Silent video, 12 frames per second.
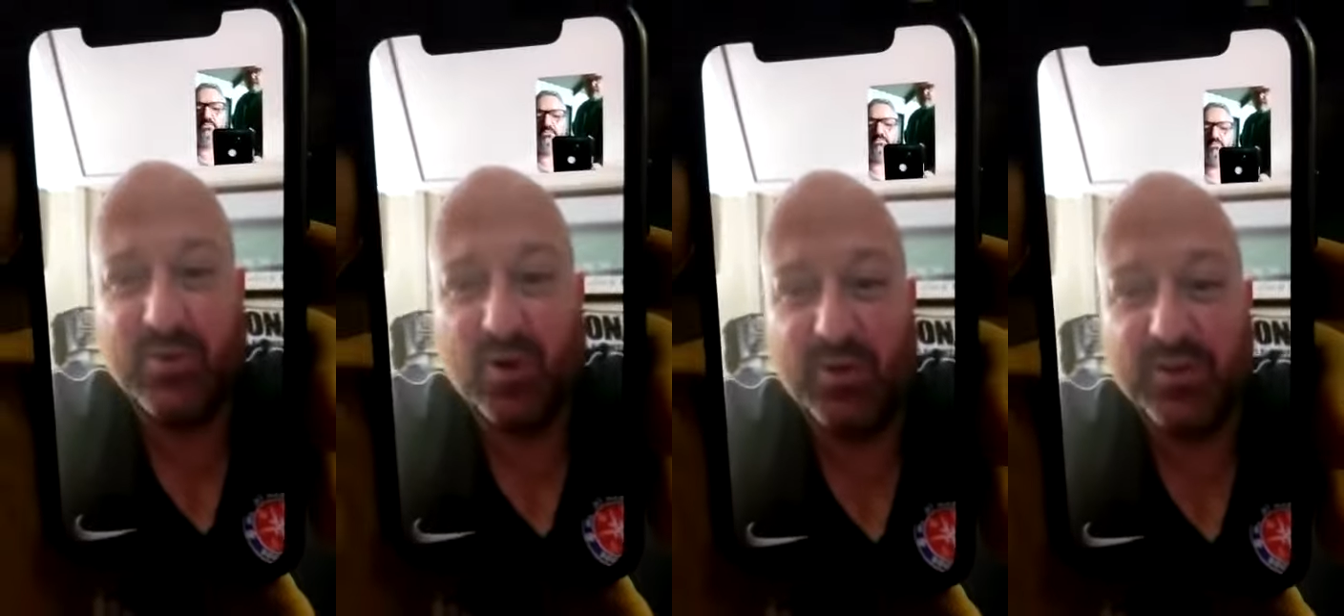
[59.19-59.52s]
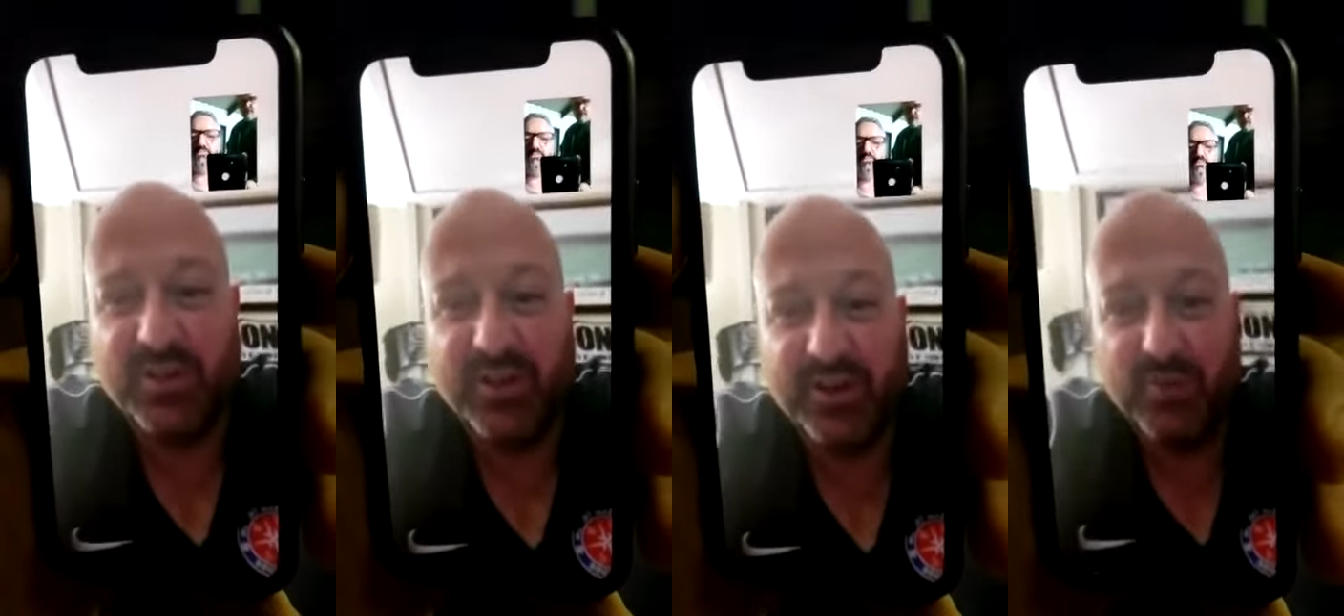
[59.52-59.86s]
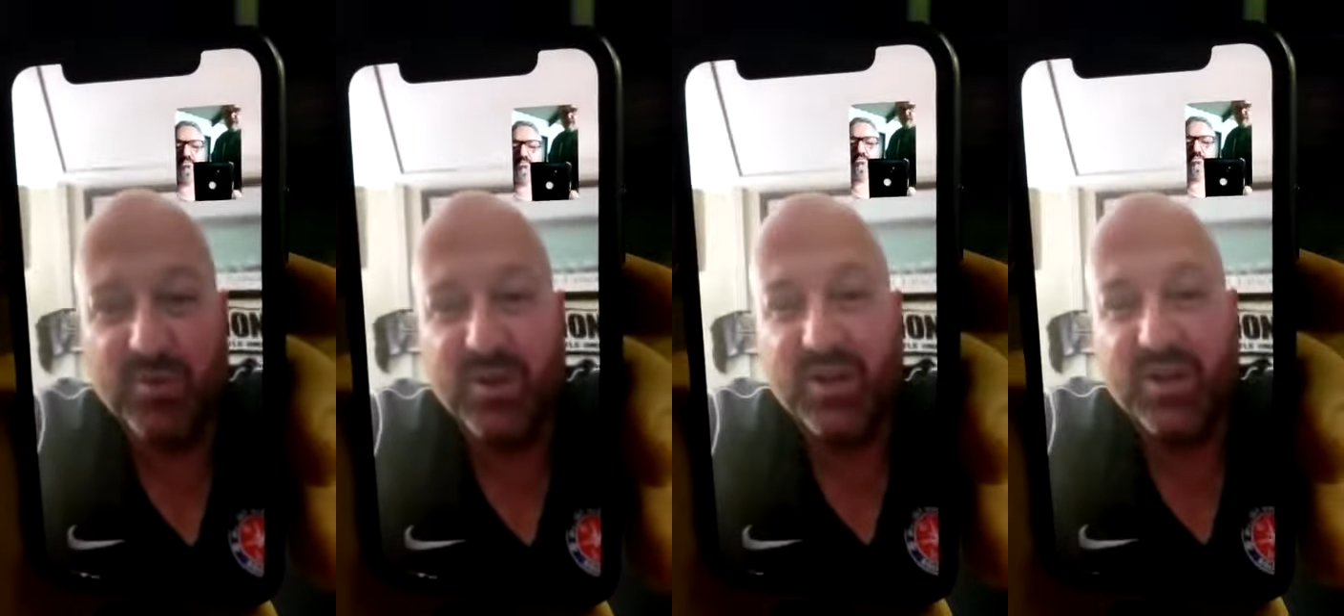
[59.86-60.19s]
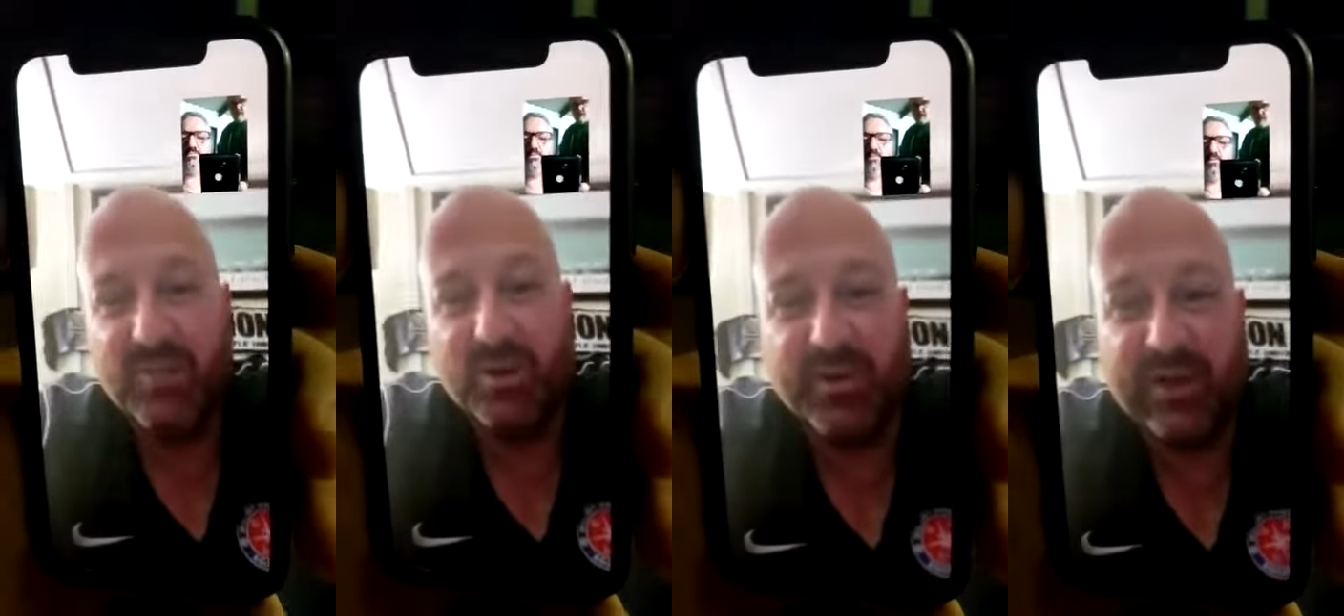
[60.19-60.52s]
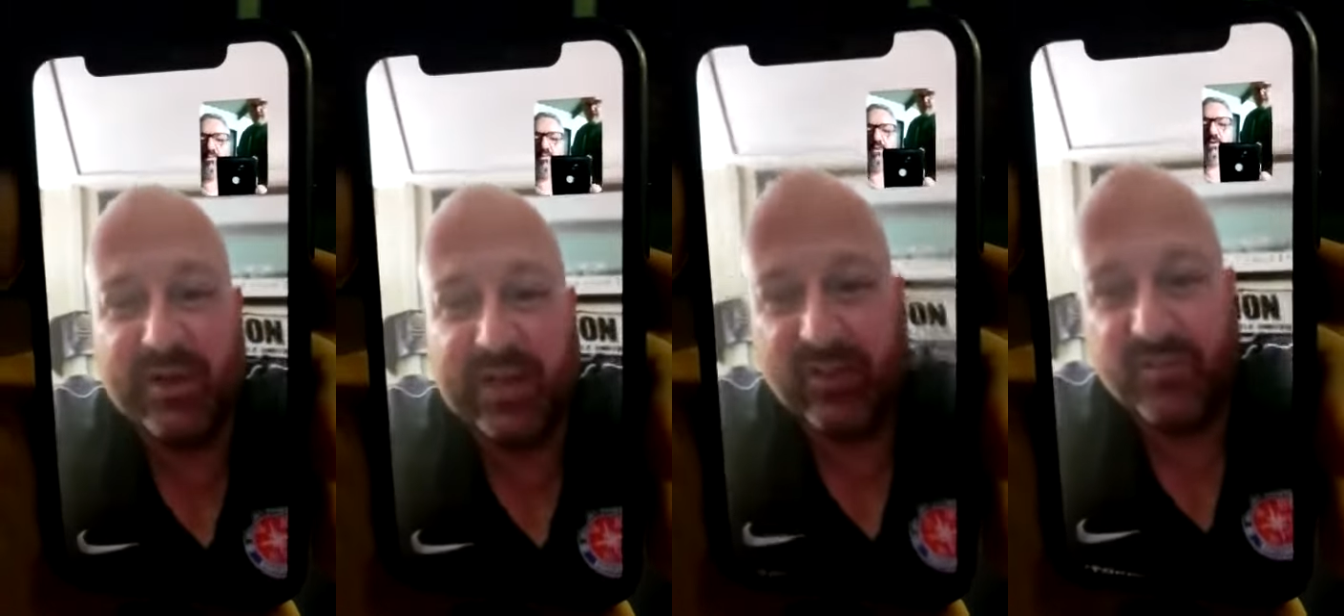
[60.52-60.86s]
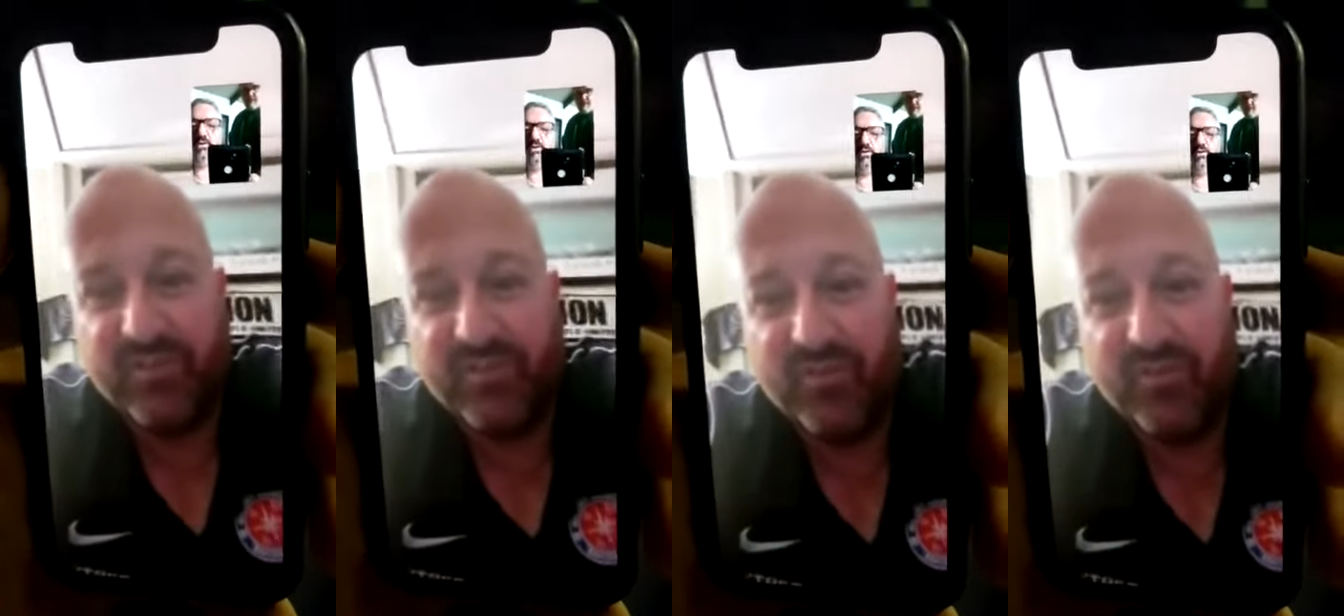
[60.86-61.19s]
back in as they were always going to do,
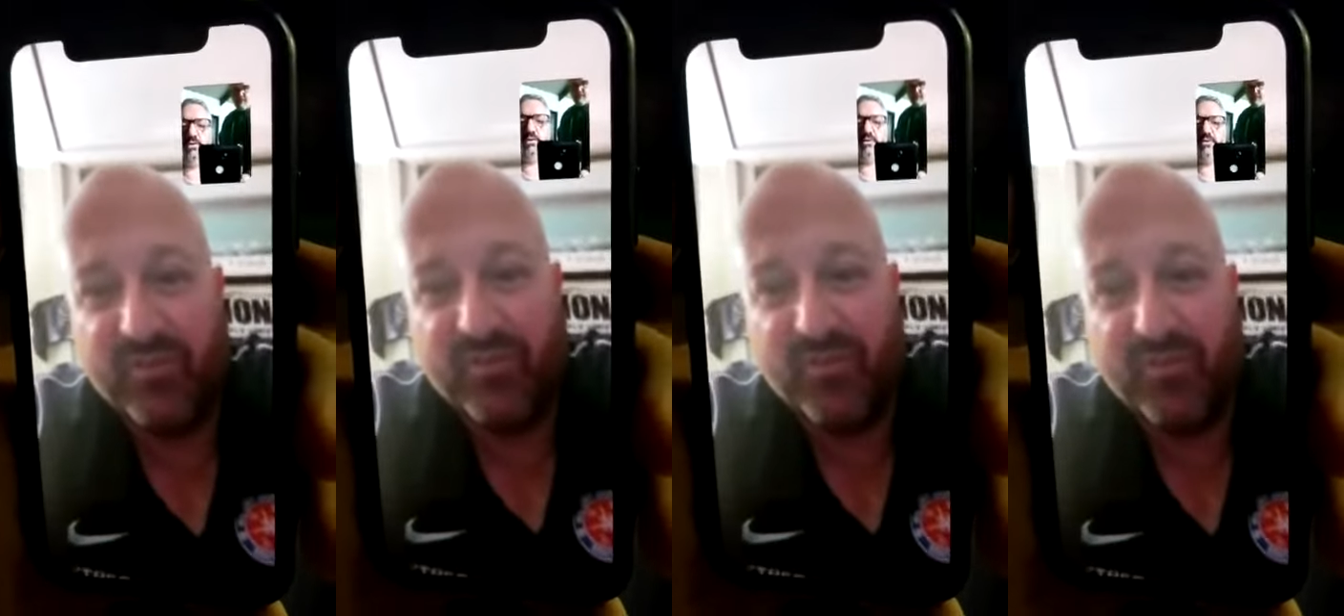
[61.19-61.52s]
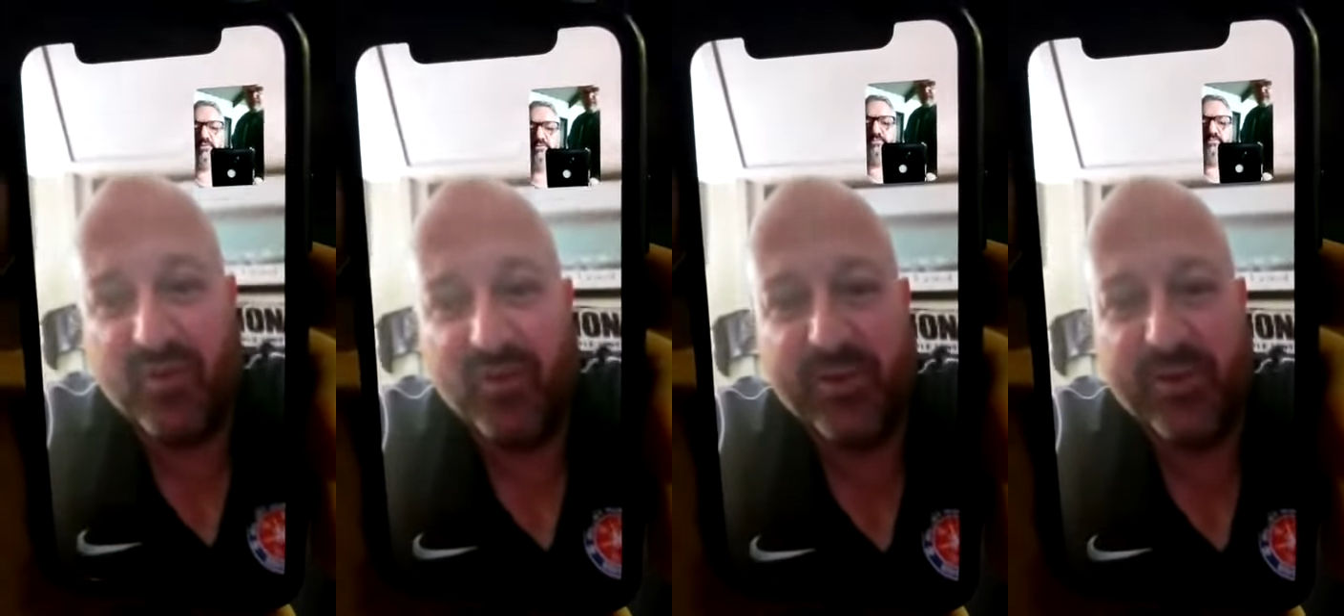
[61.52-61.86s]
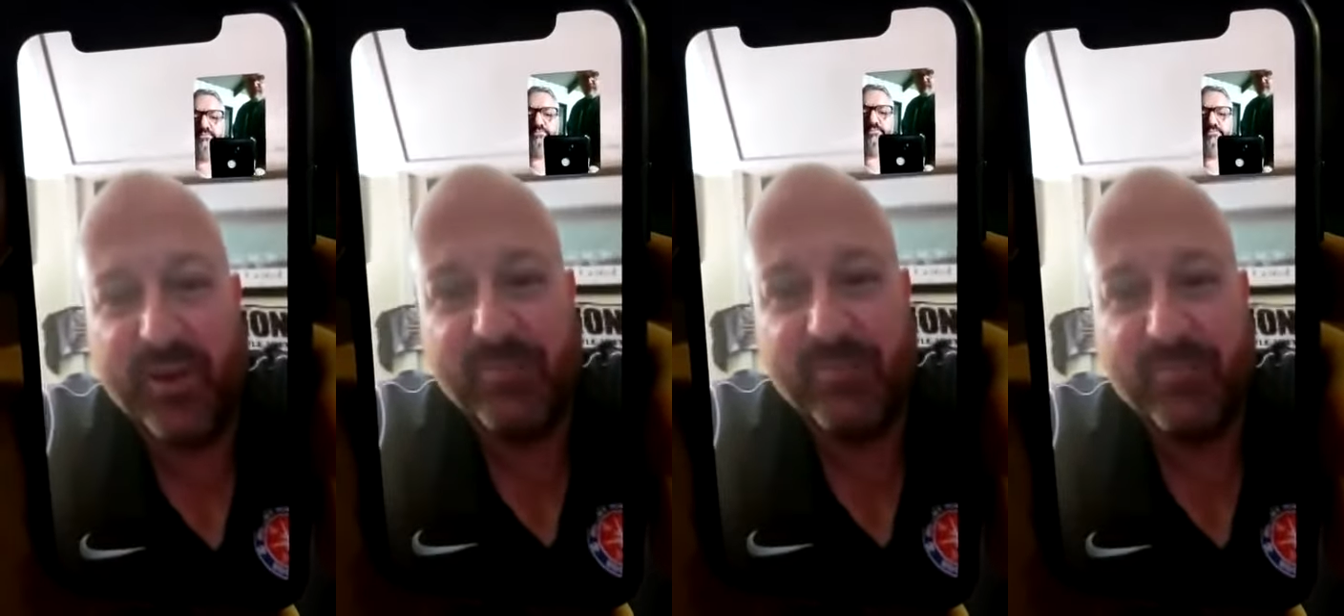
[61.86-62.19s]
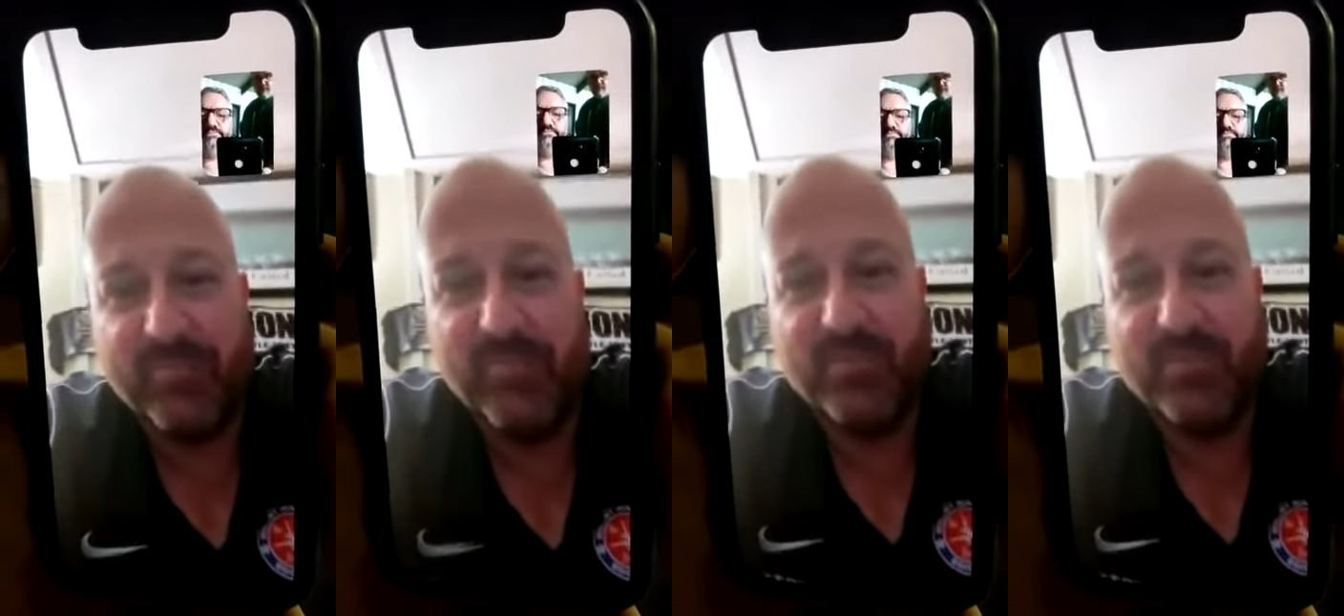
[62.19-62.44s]
but we held on 4-3 win.